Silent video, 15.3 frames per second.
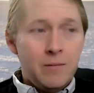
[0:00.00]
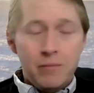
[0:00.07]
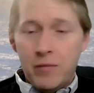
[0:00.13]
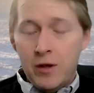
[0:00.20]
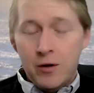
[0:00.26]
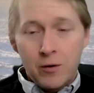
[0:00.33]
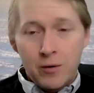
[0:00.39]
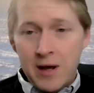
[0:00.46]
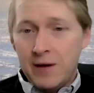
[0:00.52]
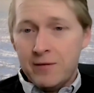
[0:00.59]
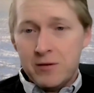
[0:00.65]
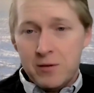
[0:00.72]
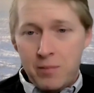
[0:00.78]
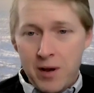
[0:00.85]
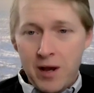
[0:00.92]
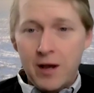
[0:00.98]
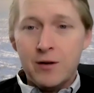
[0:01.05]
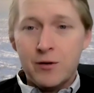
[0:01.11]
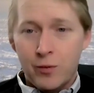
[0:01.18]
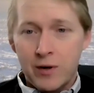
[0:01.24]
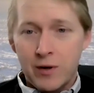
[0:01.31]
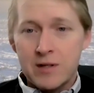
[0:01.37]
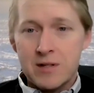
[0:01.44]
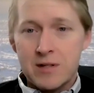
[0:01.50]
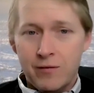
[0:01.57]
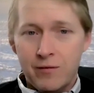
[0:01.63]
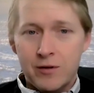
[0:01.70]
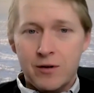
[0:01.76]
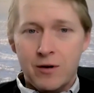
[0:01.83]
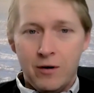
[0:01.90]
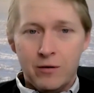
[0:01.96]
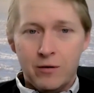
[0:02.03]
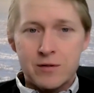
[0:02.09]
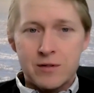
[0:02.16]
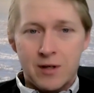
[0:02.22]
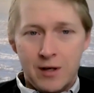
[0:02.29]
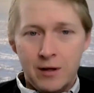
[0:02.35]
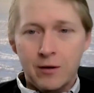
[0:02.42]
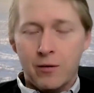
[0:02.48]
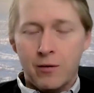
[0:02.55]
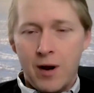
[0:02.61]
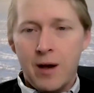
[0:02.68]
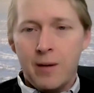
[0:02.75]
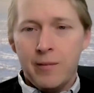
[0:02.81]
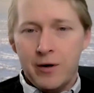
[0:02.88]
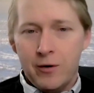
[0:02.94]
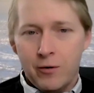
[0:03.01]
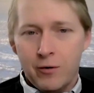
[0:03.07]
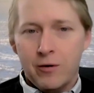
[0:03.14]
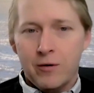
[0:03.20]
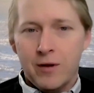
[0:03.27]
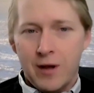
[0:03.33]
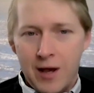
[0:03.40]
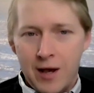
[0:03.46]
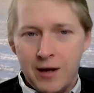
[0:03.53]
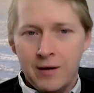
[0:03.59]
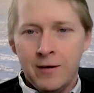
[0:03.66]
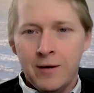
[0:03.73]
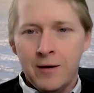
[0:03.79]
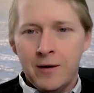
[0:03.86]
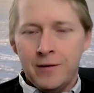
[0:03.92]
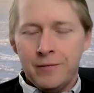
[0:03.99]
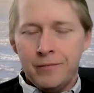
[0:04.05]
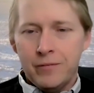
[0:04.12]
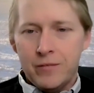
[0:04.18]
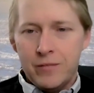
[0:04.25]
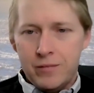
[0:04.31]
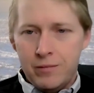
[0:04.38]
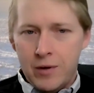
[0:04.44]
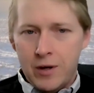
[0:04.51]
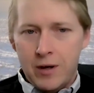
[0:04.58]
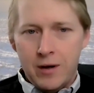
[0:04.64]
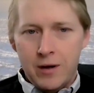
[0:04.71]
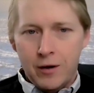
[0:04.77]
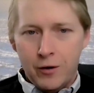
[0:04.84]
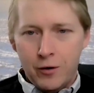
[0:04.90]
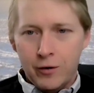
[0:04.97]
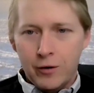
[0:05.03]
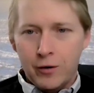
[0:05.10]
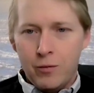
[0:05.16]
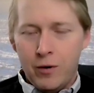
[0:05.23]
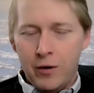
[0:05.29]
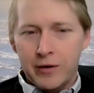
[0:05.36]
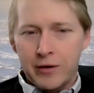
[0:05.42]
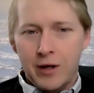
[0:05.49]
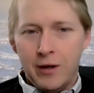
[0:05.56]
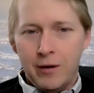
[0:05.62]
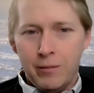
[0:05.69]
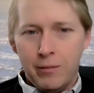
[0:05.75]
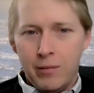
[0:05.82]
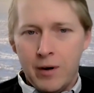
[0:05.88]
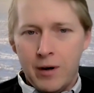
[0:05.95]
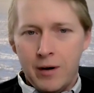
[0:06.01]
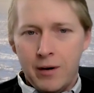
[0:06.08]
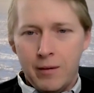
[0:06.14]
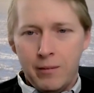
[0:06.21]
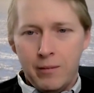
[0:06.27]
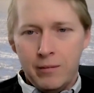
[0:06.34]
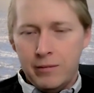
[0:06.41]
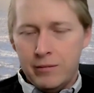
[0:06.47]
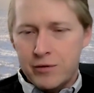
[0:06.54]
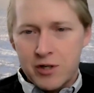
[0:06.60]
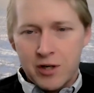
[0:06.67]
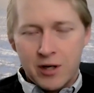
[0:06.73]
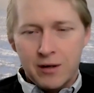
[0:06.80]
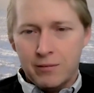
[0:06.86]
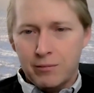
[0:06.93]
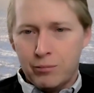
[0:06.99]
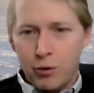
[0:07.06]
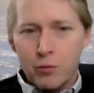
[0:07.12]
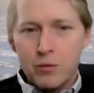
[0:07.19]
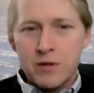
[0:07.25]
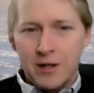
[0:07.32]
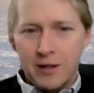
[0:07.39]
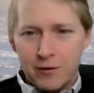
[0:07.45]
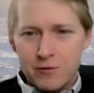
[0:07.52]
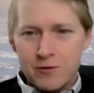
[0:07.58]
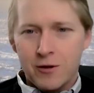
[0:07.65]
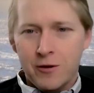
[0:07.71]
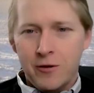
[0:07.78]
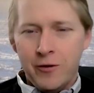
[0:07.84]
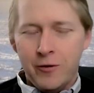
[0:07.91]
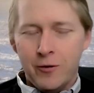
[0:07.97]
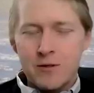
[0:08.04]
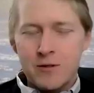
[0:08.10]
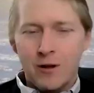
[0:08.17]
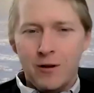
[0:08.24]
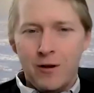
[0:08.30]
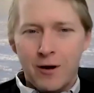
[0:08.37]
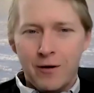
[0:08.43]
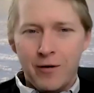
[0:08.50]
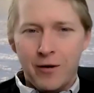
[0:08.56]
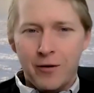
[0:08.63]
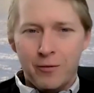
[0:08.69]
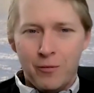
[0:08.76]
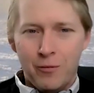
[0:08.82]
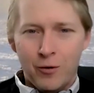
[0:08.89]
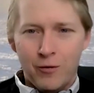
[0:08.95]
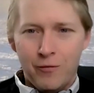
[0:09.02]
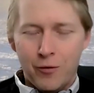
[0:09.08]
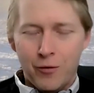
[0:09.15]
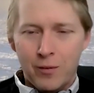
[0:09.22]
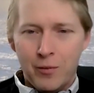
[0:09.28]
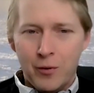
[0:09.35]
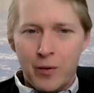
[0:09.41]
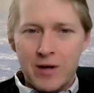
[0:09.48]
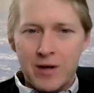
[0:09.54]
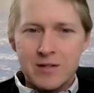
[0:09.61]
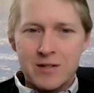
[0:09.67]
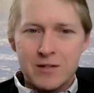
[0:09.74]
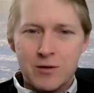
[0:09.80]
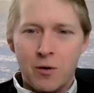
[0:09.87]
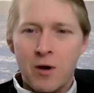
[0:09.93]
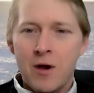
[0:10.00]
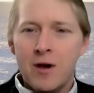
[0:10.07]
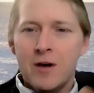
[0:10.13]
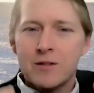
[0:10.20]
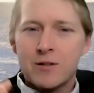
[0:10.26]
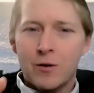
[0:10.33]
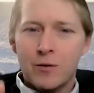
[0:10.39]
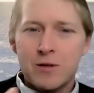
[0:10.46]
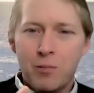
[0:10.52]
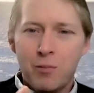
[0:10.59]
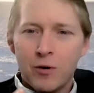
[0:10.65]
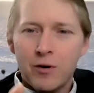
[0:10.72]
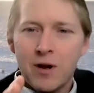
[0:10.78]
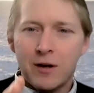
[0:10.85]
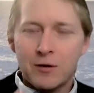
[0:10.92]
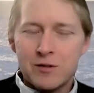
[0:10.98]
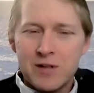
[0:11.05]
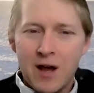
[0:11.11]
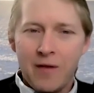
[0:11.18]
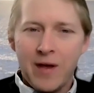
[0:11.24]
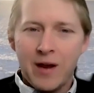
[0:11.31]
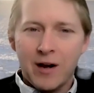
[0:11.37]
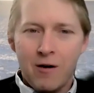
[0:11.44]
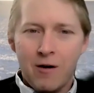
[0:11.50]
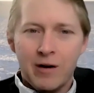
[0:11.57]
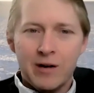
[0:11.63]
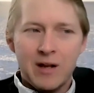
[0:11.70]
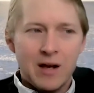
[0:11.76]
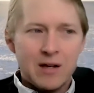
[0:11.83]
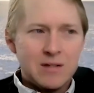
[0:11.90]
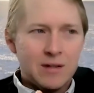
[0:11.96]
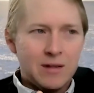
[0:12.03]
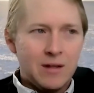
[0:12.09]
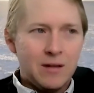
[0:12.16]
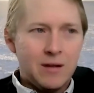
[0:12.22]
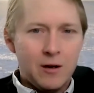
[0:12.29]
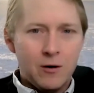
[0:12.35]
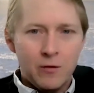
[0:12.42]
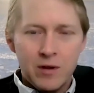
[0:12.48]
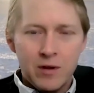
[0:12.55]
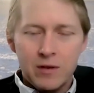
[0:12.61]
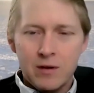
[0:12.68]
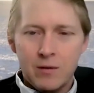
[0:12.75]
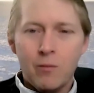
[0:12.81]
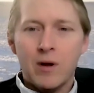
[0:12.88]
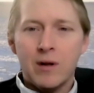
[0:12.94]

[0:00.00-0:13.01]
you don't have to pay $27 a kilogram in order to get good quality chicken protein. There's a lot of other more affordable ways, and so it's important to understand that context, that